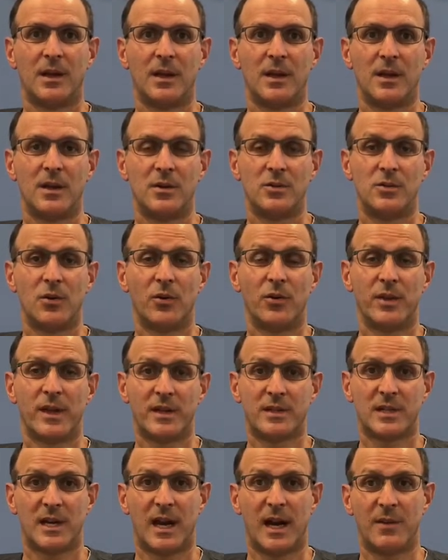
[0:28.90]
During that
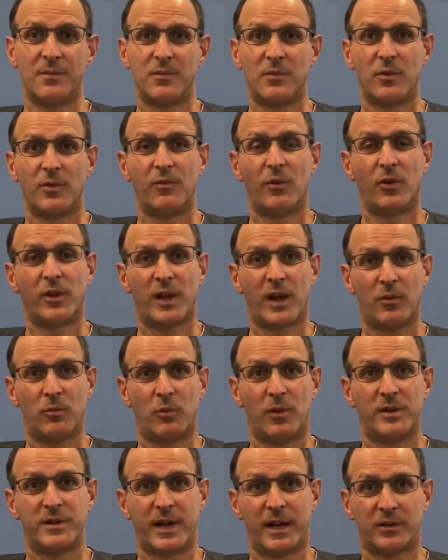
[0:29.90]
time, we've only had one
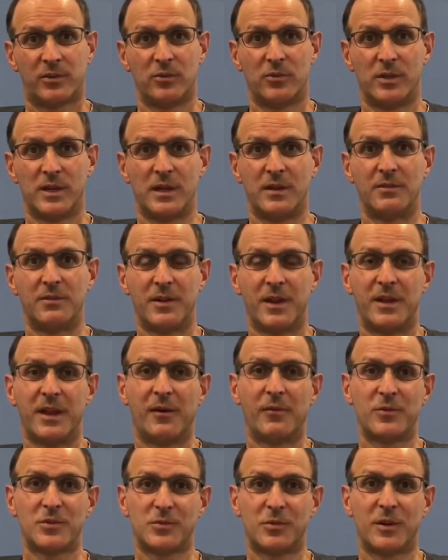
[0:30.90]
doctor leave, and that was
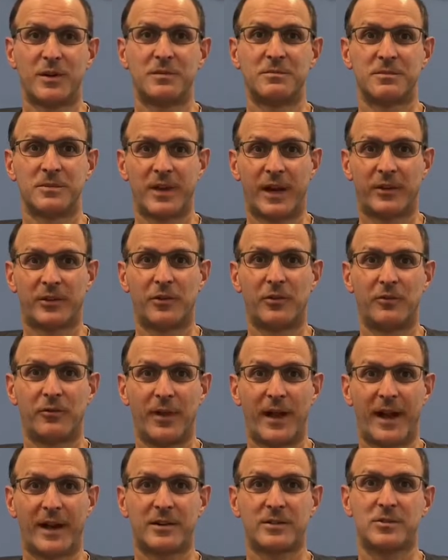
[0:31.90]
when Dr.
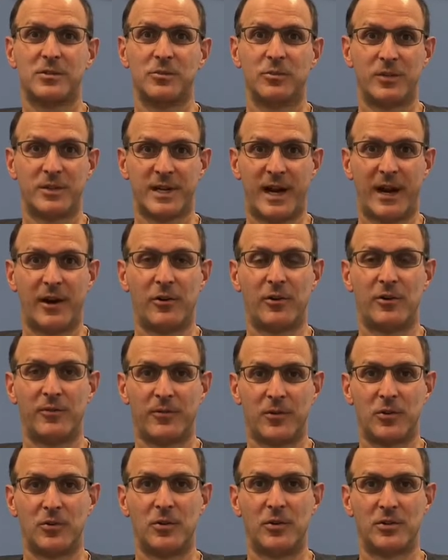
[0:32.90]
Flax retired a few
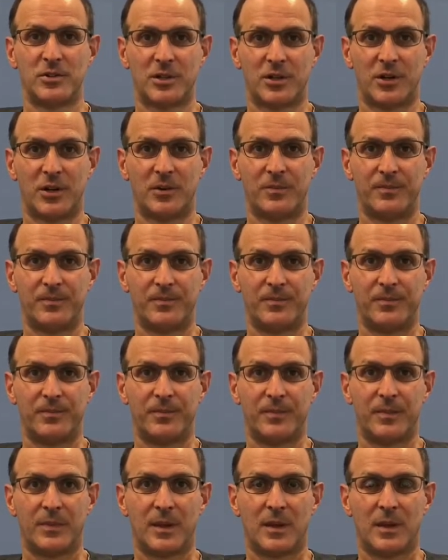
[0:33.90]
years ago.
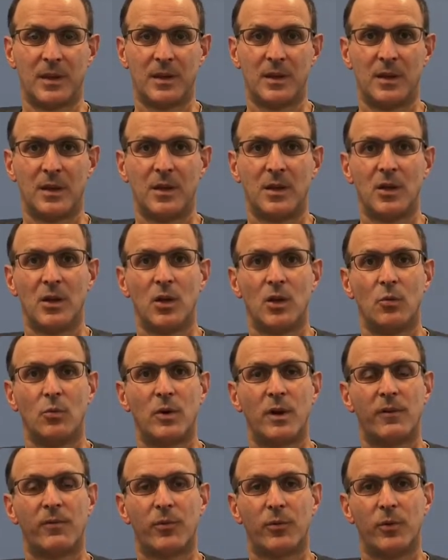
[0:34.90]
We have
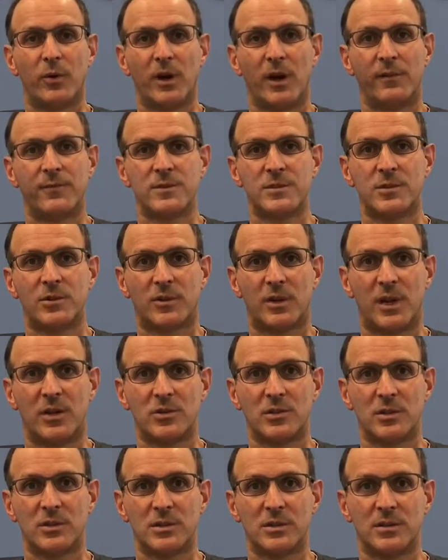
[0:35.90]
3 office
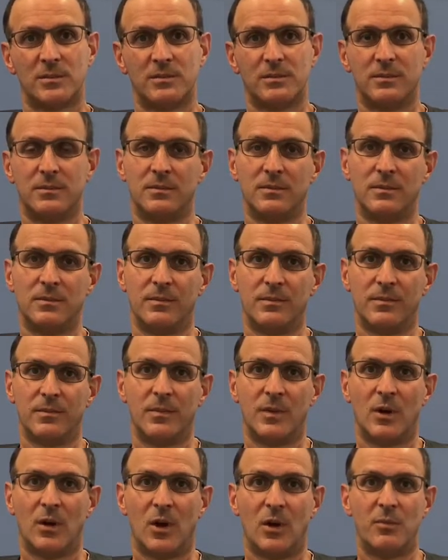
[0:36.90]
locations.
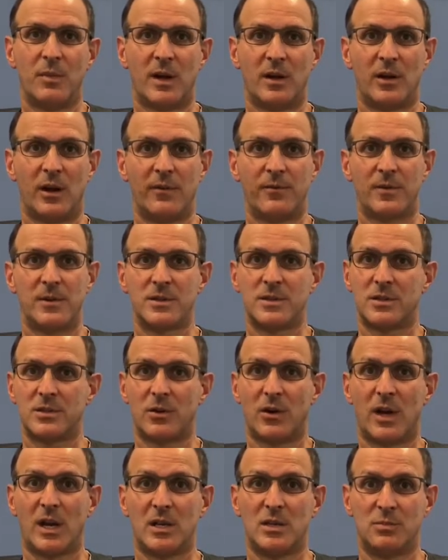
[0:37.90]
Our main office is our
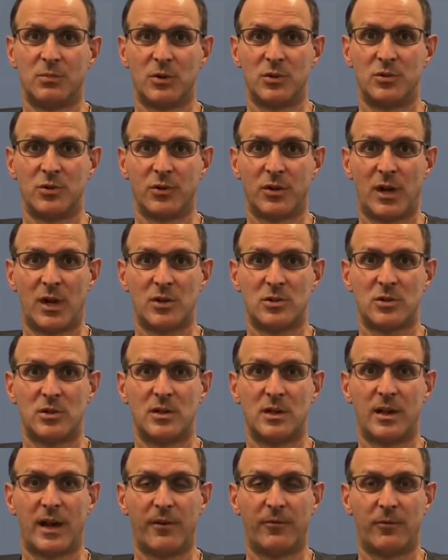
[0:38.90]
Haynesbridge location in
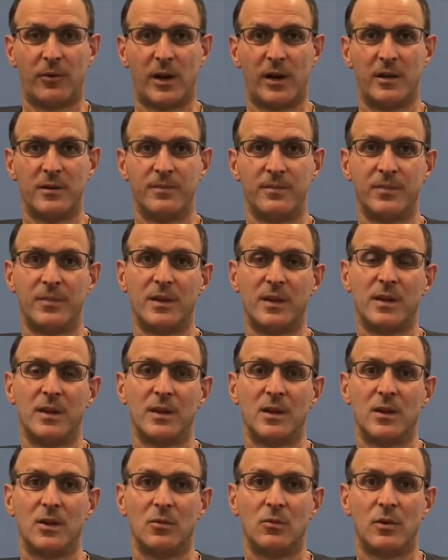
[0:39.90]
Alpharetta.
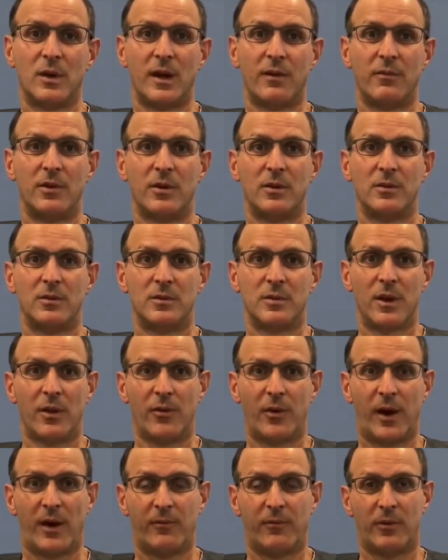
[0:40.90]
We have another
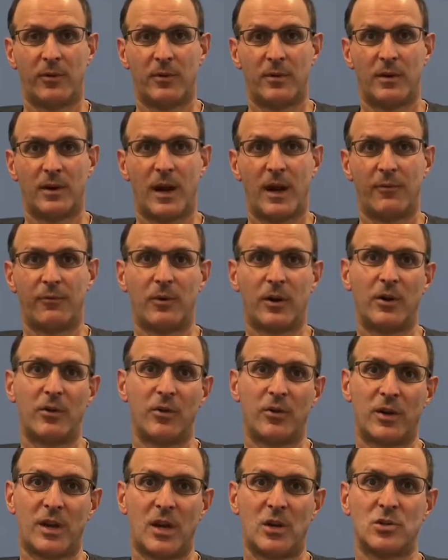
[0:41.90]
Alpharetta
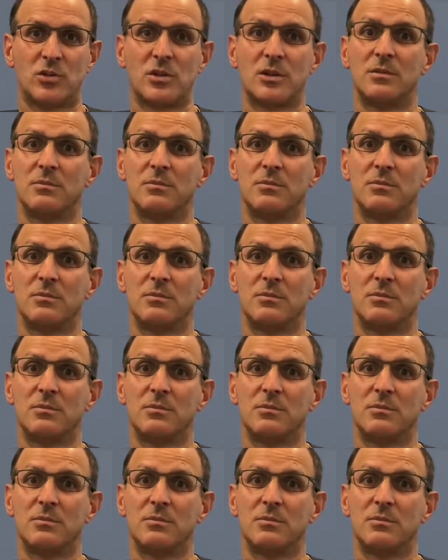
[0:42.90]
location